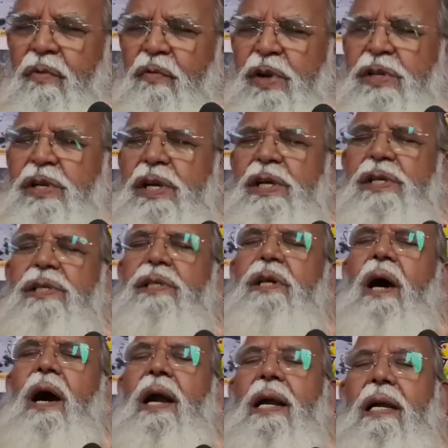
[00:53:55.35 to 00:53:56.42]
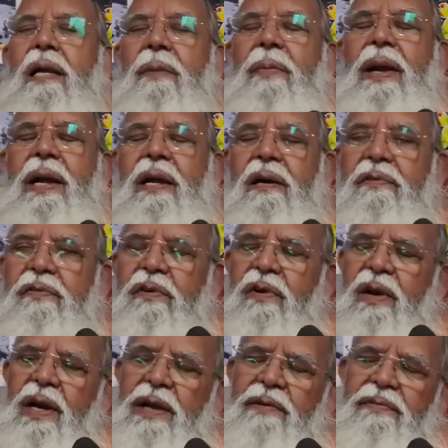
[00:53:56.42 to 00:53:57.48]
which is the ultimate of our
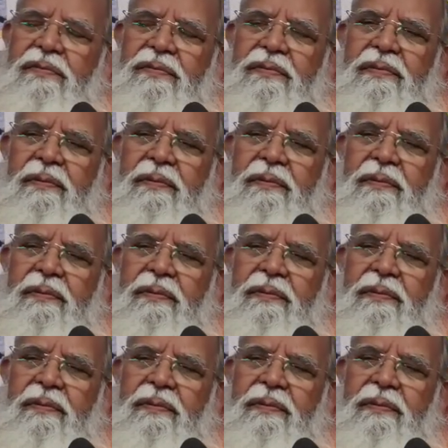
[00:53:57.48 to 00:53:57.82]
life.